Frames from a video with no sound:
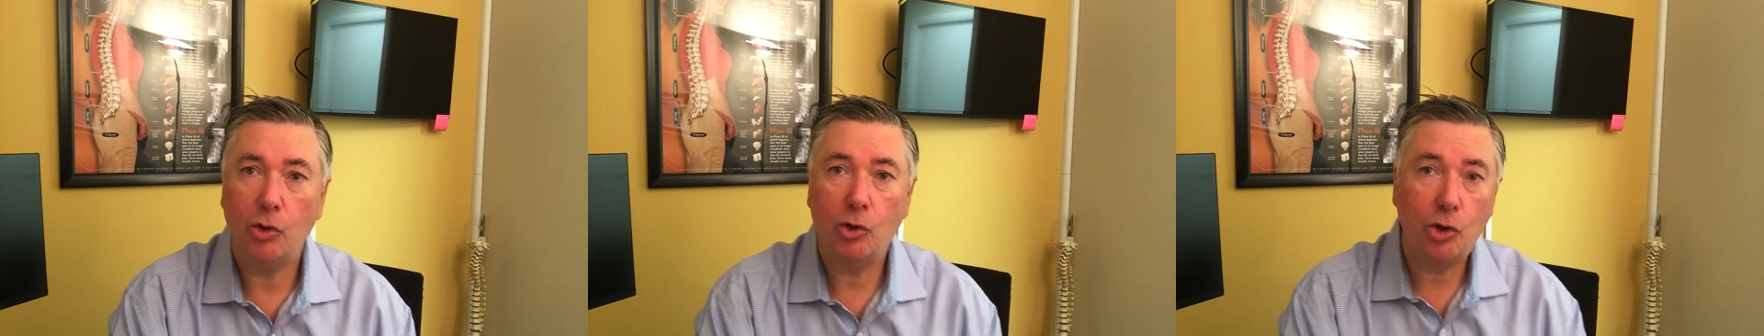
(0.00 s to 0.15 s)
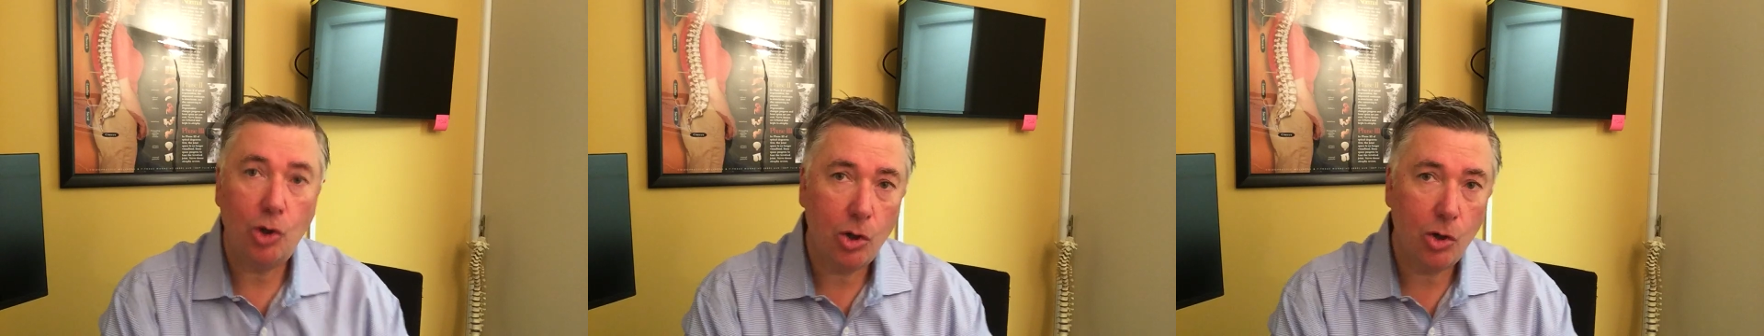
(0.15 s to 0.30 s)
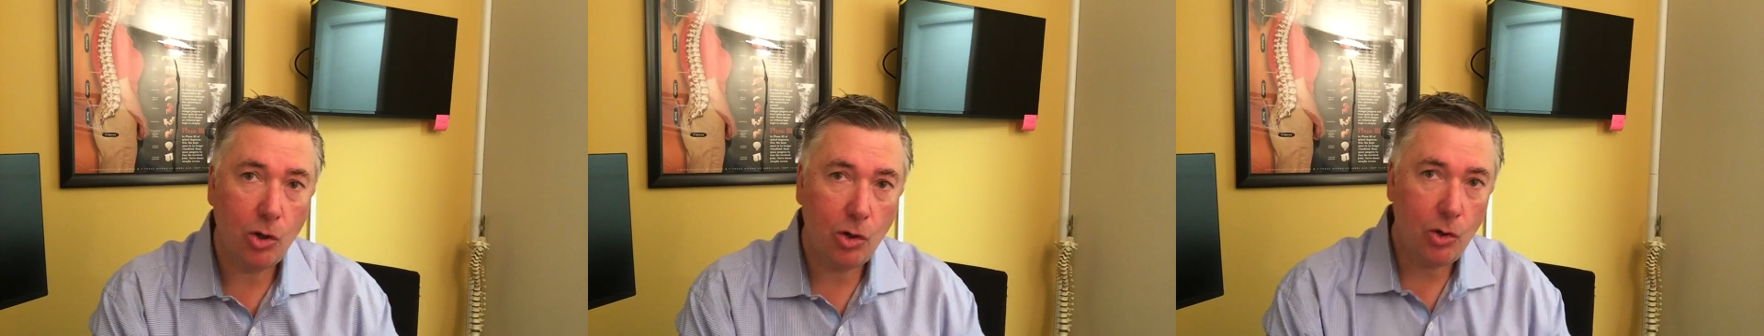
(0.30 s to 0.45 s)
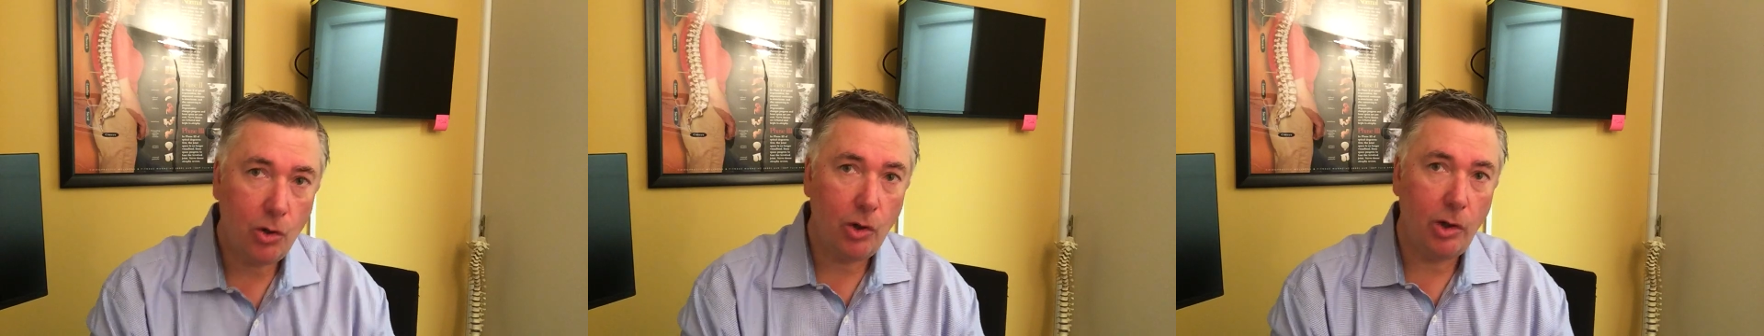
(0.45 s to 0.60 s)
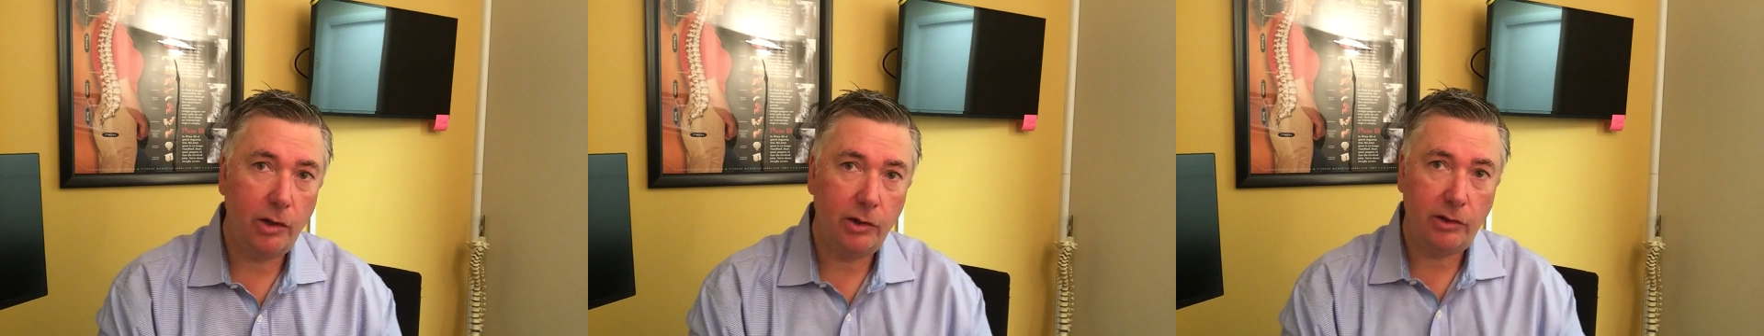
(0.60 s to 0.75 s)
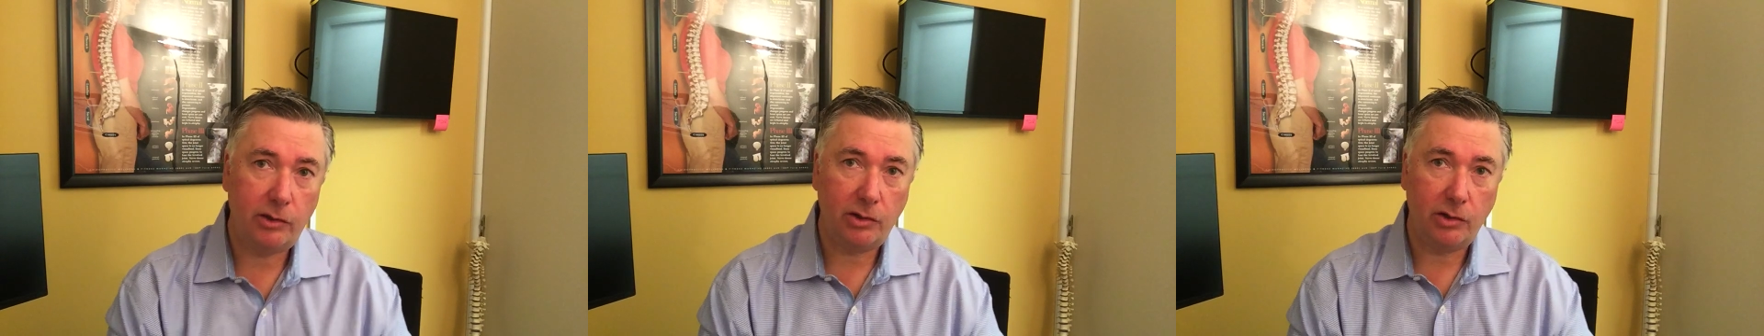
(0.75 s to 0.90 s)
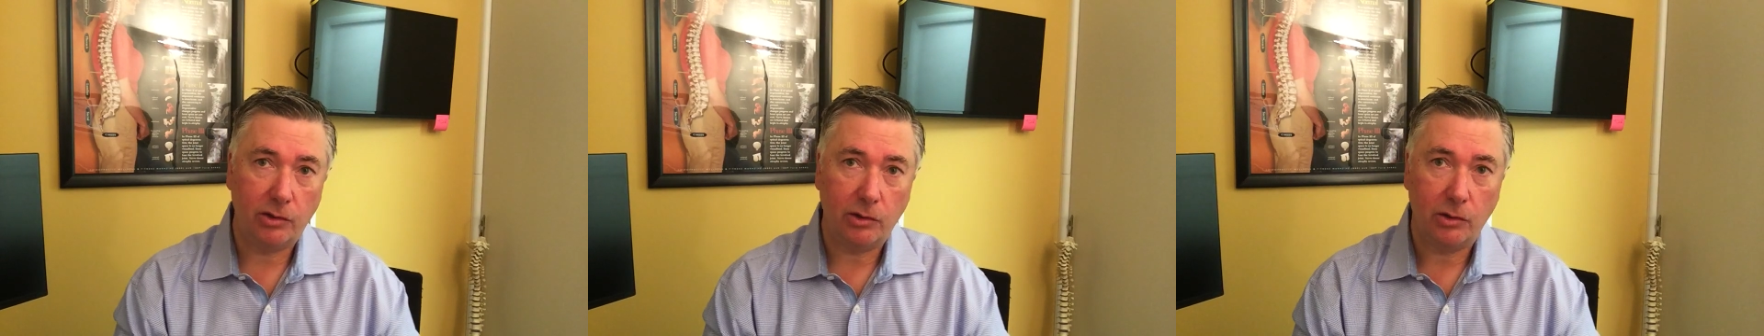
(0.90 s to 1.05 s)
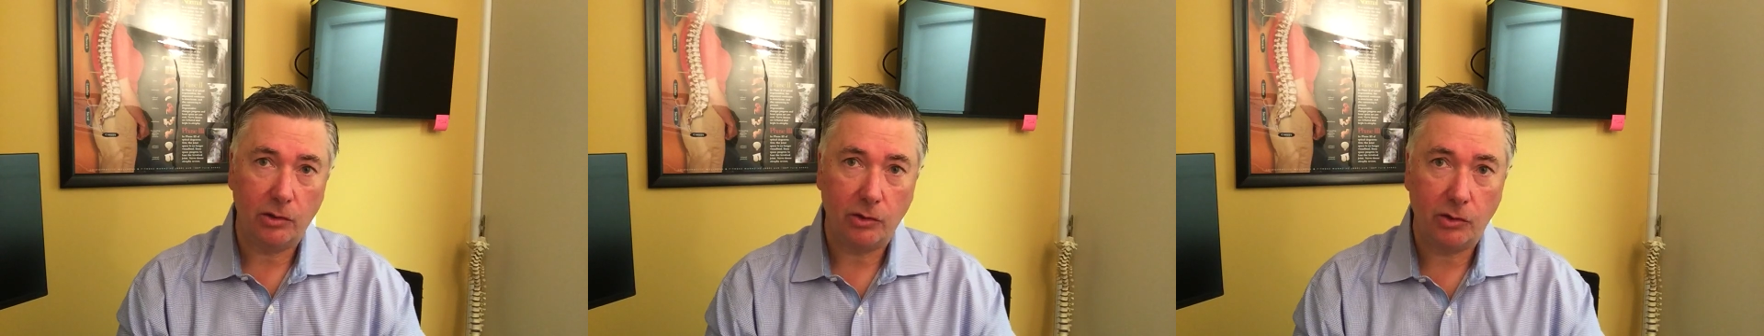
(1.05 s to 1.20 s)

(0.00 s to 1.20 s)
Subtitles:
current